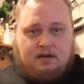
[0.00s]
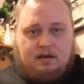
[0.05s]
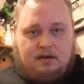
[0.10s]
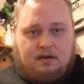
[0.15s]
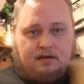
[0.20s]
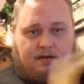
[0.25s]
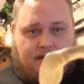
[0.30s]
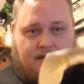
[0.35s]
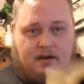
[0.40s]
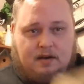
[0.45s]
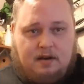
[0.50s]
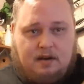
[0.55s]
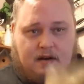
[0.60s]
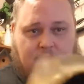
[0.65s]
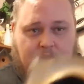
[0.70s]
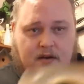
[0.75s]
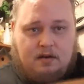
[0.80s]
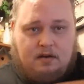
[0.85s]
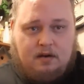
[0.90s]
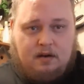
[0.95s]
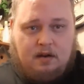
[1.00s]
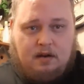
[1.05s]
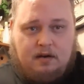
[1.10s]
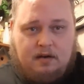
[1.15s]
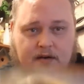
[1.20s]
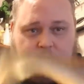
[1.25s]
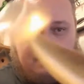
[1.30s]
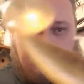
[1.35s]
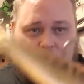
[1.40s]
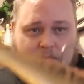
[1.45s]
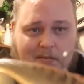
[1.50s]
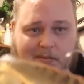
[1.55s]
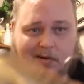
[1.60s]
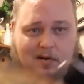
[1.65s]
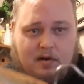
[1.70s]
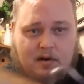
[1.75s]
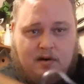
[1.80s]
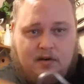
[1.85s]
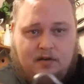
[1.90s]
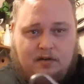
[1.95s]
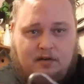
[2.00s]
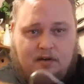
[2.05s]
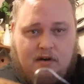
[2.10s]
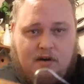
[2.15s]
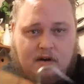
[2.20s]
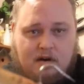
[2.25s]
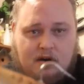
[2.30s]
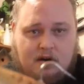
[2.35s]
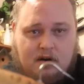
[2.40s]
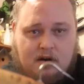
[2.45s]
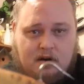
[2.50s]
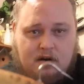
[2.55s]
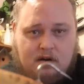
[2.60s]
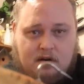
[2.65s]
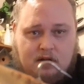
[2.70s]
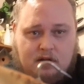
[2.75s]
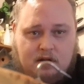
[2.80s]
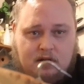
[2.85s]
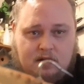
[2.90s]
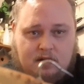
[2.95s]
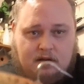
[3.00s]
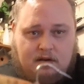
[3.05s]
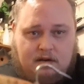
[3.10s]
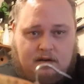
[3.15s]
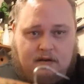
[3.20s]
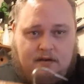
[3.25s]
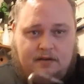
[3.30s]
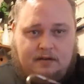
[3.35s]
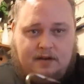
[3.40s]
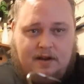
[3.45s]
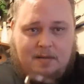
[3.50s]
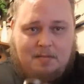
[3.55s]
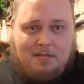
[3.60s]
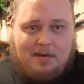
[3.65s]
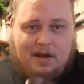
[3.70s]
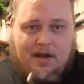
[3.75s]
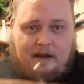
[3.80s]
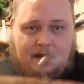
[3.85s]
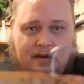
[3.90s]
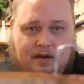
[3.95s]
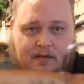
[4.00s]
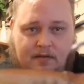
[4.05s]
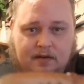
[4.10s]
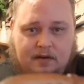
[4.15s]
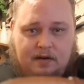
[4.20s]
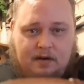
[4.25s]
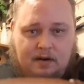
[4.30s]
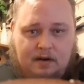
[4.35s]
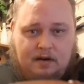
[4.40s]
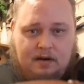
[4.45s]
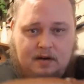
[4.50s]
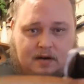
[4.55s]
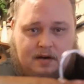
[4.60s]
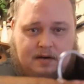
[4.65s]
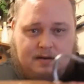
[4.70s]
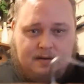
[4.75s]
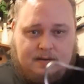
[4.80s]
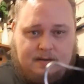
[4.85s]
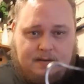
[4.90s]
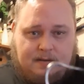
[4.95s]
There's a, uh, another color. This is a perch. Same bait, different color.